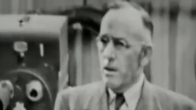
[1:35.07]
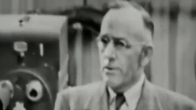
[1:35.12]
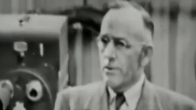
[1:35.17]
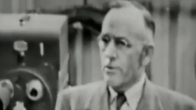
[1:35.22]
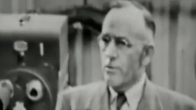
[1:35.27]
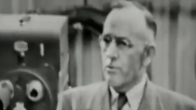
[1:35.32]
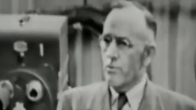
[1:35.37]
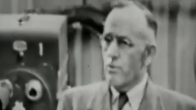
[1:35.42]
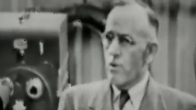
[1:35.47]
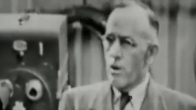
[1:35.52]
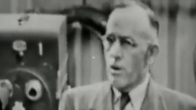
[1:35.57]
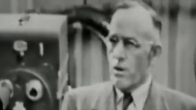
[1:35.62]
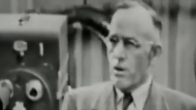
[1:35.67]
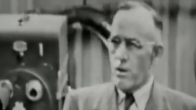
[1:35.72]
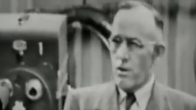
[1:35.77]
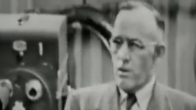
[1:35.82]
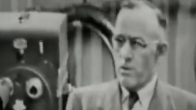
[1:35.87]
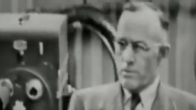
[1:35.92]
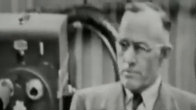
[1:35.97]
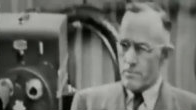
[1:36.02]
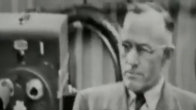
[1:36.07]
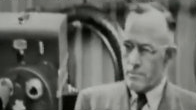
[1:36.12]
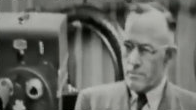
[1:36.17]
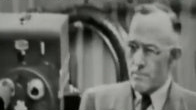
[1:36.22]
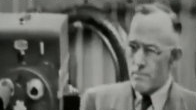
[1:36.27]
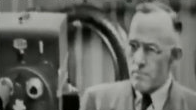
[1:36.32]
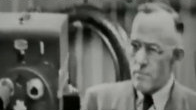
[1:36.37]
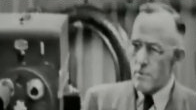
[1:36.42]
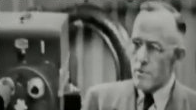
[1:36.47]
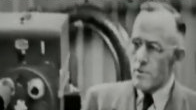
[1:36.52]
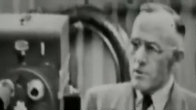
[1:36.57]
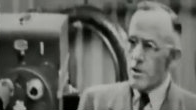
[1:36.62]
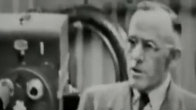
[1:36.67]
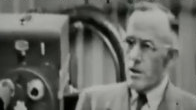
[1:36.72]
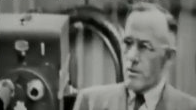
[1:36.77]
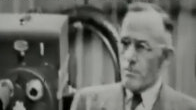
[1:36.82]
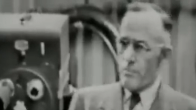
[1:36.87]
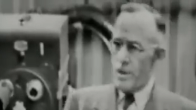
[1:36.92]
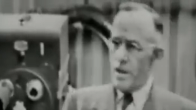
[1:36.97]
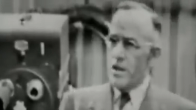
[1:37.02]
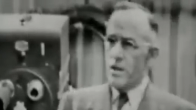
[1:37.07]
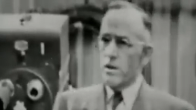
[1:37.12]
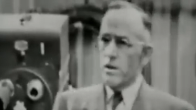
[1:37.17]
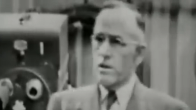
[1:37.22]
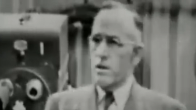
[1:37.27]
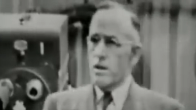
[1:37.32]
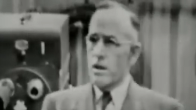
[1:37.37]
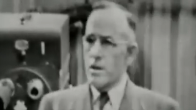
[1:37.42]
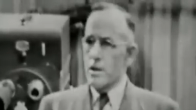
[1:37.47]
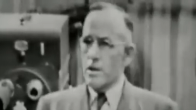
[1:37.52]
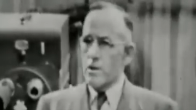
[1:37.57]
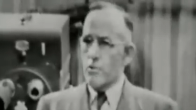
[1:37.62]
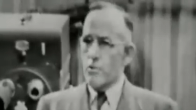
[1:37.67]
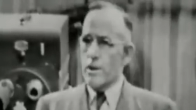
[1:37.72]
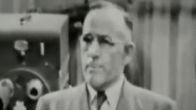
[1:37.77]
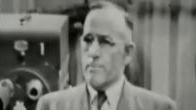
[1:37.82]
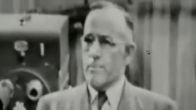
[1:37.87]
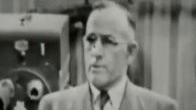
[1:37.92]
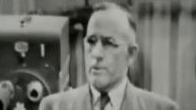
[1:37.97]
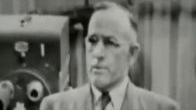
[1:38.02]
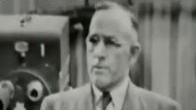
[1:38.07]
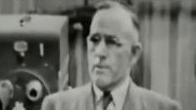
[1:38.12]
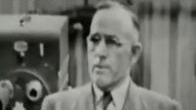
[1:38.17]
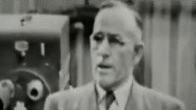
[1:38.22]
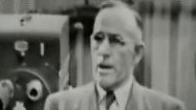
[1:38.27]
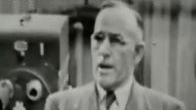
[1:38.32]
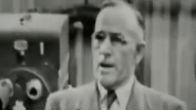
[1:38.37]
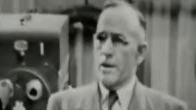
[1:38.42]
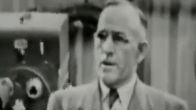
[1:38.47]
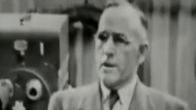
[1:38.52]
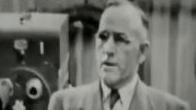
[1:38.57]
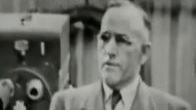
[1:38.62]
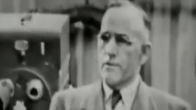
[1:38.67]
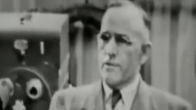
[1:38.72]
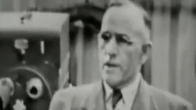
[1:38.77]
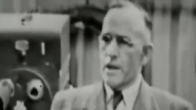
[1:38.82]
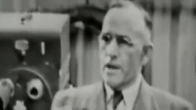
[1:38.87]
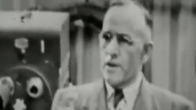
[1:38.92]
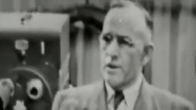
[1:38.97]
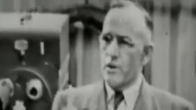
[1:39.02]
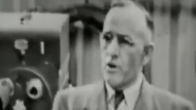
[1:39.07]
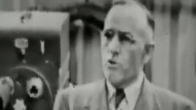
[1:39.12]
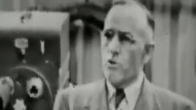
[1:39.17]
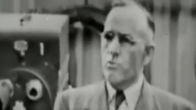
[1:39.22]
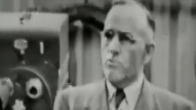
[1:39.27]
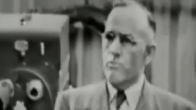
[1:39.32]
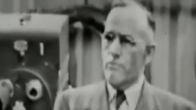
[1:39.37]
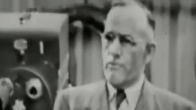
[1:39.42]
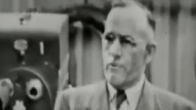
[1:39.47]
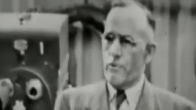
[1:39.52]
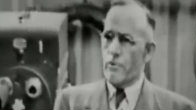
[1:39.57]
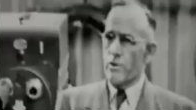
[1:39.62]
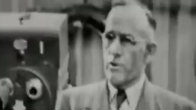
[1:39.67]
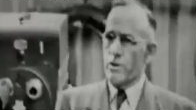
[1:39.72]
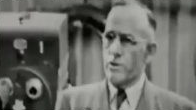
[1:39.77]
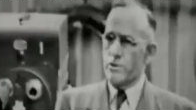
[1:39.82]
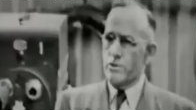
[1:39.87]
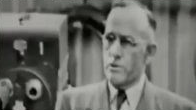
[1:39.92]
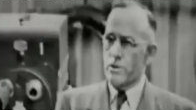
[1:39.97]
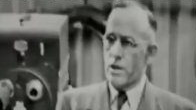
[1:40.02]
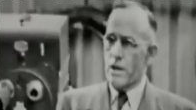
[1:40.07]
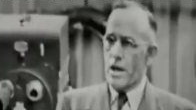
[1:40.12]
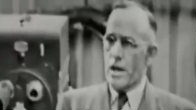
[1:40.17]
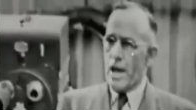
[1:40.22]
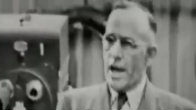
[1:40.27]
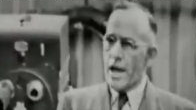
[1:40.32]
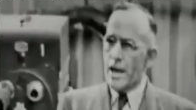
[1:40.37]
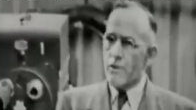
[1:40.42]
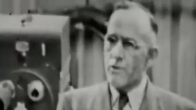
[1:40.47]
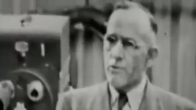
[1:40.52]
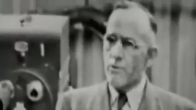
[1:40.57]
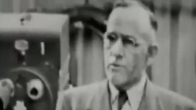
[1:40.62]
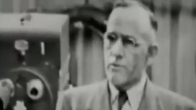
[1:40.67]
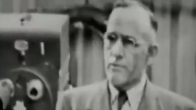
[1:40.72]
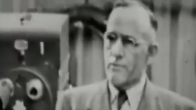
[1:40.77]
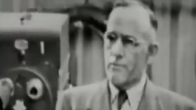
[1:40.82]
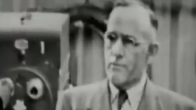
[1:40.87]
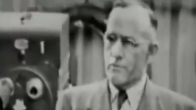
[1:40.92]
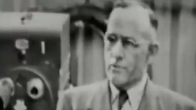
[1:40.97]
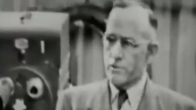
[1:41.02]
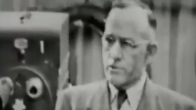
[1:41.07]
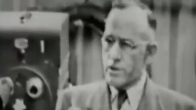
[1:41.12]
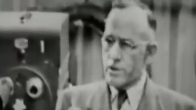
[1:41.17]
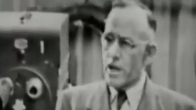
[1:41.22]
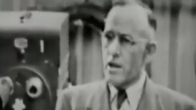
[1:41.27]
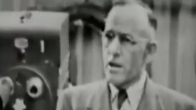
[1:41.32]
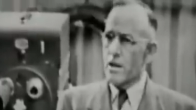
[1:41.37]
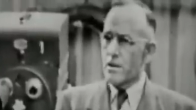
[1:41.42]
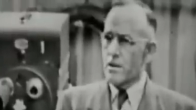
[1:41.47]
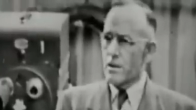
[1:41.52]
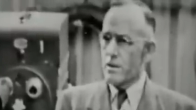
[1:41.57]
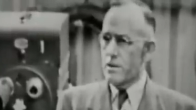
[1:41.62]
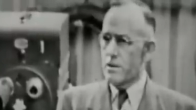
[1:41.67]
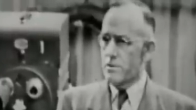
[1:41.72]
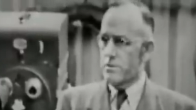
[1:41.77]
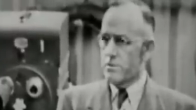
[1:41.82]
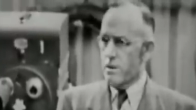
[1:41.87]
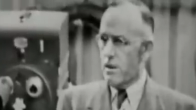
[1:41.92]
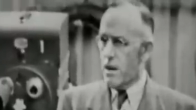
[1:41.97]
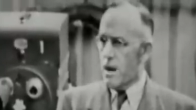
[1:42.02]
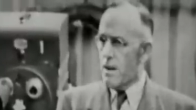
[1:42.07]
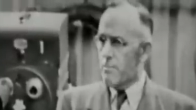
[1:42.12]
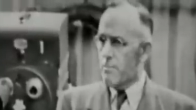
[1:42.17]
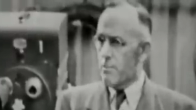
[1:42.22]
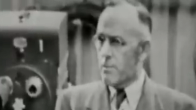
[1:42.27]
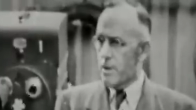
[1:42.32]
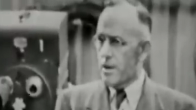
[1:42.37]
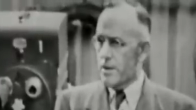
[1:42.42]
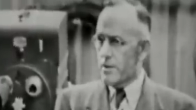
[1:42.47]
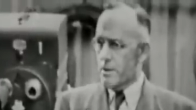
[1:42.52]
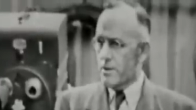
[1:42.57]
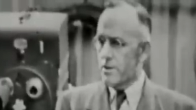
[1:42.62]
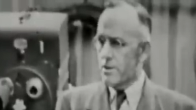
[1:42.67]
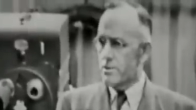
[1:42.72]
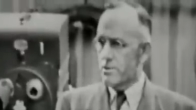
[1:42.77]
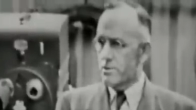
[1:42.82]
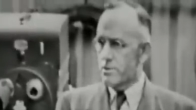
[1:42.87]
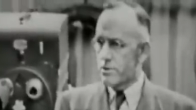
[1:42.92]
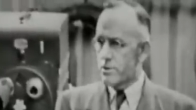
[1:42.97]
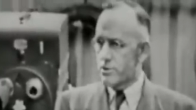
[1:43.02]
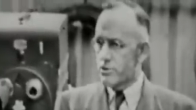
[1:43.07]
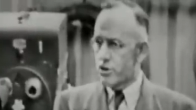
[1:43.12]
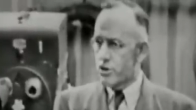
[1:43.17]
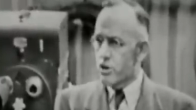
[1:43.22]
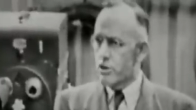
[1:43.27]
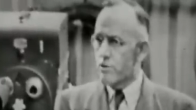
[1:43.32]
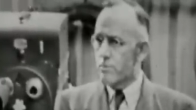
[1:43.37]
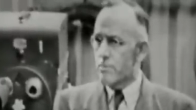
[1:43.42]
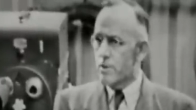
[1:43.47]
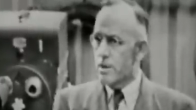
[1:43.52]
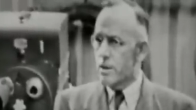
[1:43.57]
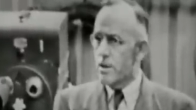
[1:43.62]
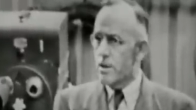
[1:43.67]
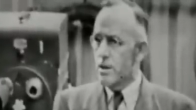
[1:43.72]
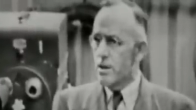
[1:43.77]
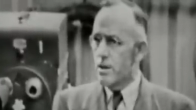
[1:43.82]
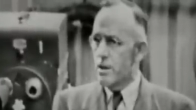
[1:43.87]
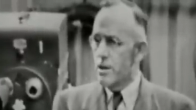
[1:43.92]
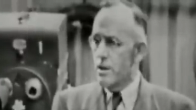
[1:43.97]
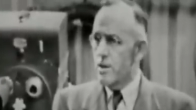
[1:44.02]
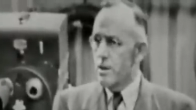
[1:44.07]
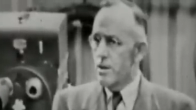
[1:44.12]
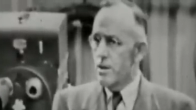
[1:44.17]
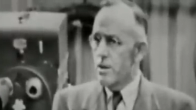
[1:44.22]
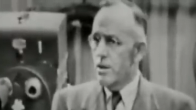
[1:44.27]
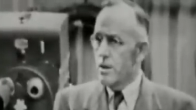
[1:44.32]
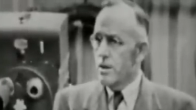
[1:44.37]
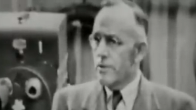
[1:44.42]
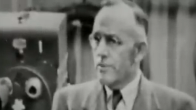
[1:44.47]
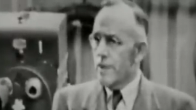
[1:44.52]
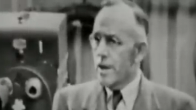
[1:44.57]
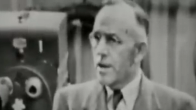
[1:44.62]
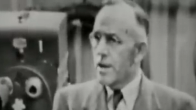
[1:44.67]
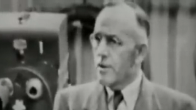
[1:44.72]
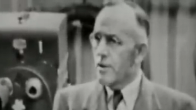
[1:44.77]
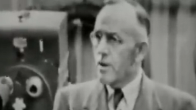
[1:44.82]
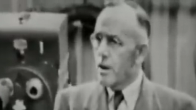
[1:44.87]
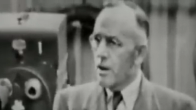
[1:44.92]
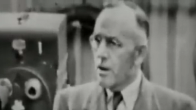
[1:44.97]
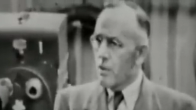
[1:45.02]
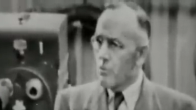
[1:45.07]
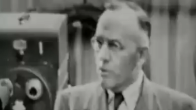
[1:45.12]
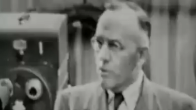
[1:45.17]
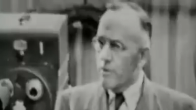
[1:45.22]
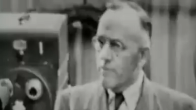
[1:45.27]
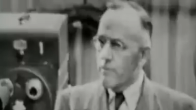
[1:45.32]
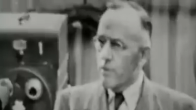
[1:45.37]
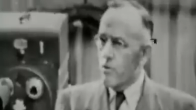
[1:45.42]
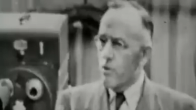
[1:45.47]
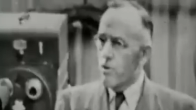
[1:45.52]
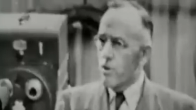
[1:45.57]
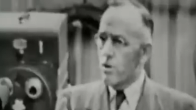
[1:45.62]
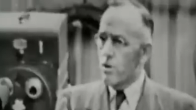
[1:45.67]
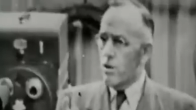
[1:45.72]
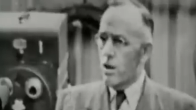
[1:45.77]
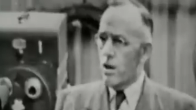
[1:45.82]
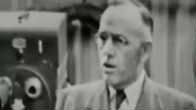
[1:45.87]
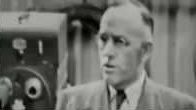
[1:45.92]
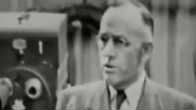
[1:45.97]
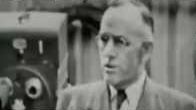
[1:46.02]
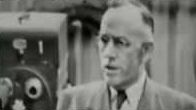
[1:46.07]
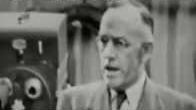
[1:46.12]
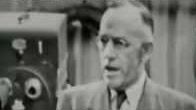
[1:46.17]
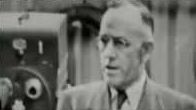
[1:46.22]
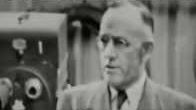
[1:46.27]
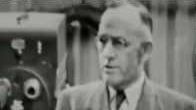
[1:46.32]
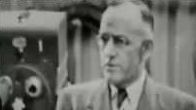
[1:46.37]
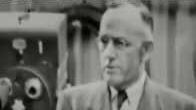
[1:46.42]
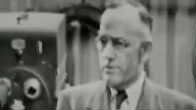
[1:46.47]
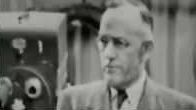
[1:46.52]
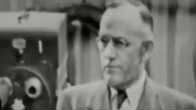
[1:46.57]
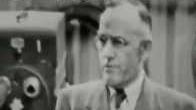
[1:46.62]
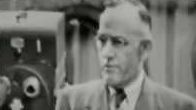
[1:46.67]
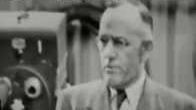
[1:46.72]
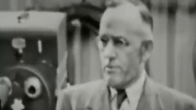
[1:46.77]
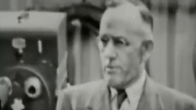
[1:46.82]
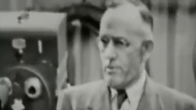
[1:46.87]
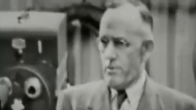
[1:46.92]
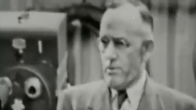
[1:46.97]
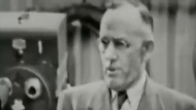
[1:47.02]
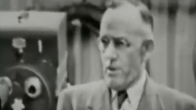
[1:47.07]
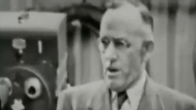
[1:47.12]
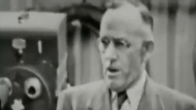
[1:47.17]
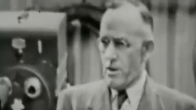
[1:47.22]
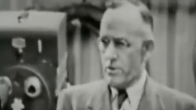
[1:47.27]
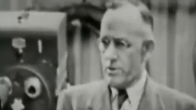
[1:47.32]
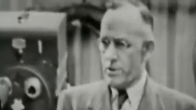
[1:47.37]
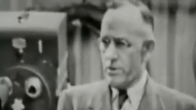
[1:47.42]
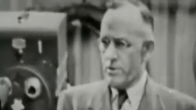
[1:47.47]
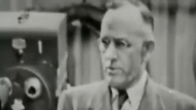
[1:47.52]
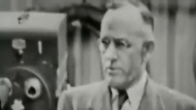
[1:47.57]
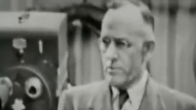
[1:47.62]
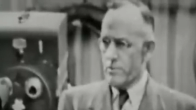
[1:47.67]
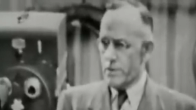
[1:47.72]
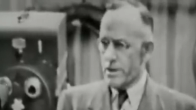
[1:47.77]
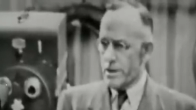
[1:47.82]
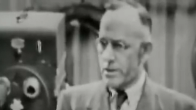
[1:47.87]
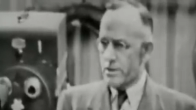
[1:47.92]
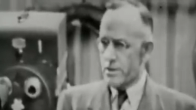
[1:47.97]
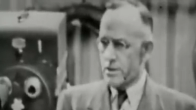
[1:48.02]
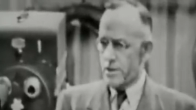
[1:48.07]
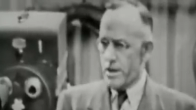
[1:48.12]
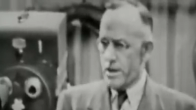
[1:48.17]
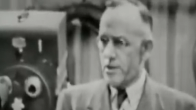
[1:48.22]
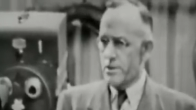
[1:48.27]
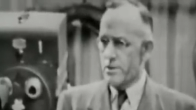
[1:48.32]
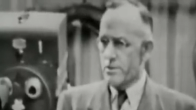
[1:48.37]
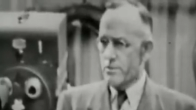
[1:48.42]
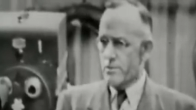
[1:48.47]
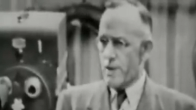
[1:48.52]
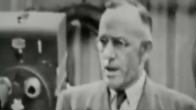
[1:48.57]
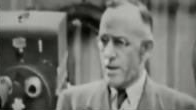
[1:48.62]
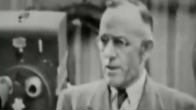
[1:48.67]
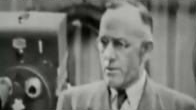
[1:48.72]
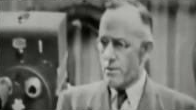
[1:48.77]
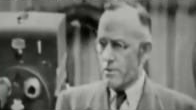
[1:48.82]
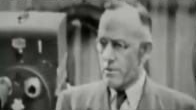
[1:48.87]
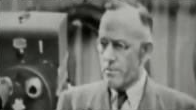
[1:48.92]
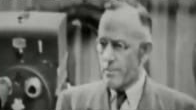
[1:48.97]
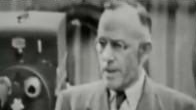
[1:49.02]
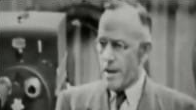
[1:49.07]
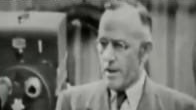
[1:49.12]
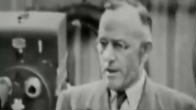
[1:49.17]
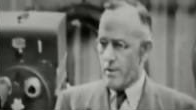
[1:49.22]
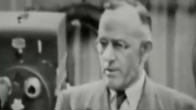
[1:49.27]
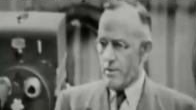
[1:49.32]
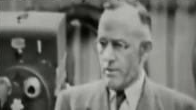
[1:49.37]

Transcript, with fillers: to uh, uh, build it and equip it. And if they don't furnish the adequate facilities to operate this as it should be, then uh, we've lowered our chances for our children's education rather than better.